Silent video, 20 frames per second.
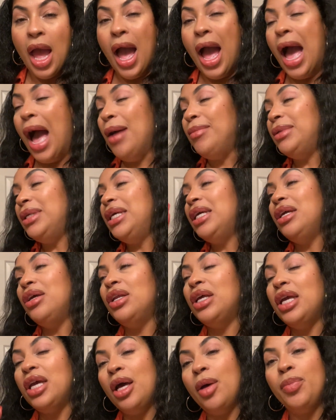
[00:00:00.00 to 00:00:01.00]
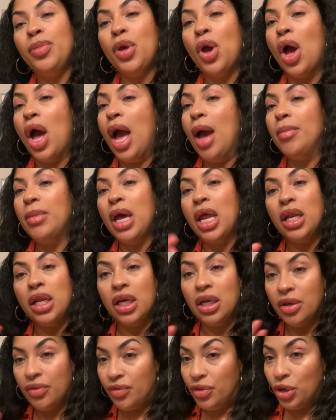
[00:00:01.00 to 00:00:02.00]
I'm here to help y'all. I'm not
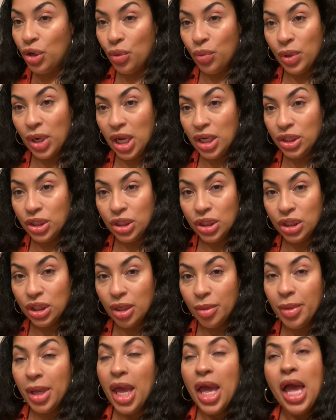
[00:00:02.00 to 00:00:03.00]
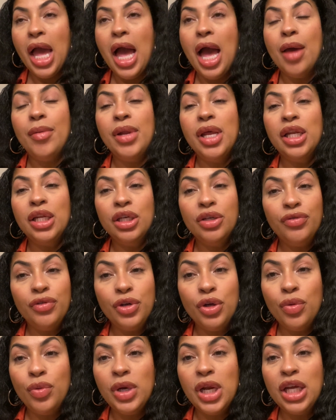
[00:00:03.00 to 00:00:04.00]
looking for no relationship. I'm not looking for
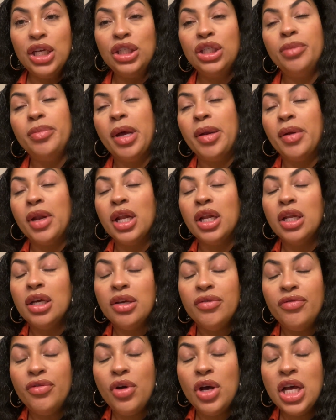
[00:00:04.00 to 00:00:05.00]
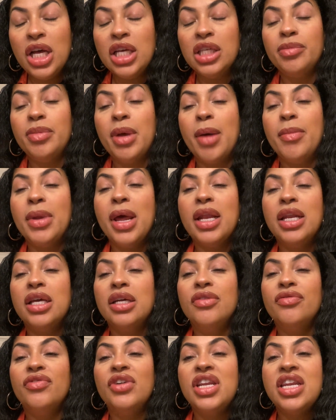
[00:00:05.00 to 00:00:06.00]
no relationship. I'm not looking for a husband. I'm not
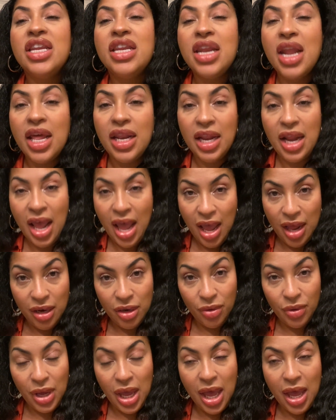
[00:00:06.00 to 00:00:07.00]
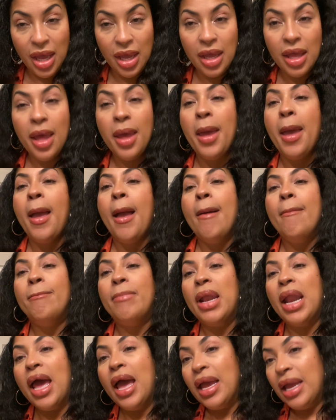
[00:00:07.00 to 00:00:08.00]
looking for none of that, okay?
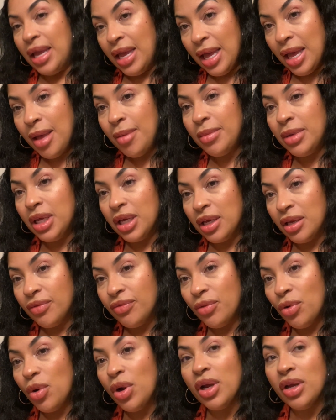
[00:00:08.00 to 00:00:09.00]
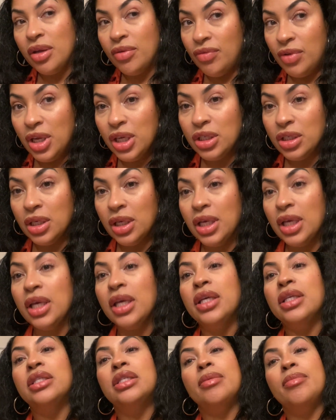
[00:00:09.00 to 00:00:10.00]
But I am looking for
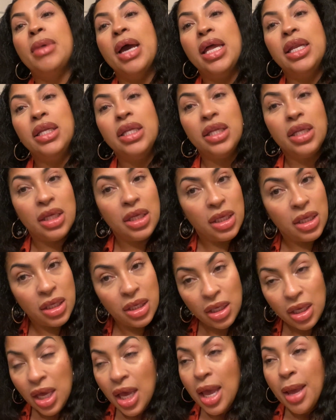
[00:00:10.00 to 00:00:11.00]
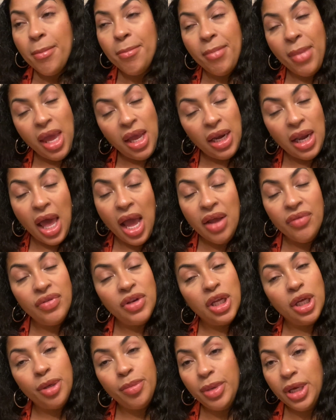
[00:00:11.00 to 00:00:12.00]
eventually somebody to make life a
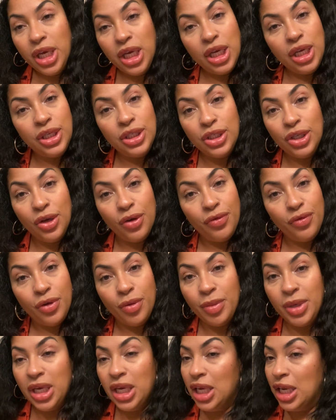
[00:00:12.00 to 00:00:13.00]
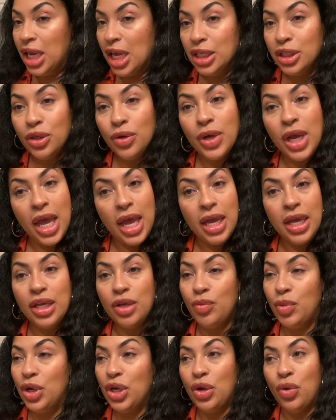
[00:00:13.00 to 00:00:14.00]
little bit easier for me, and that's okay.
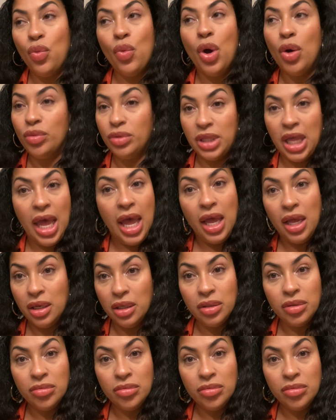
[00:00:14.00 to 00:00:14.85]
We can want that.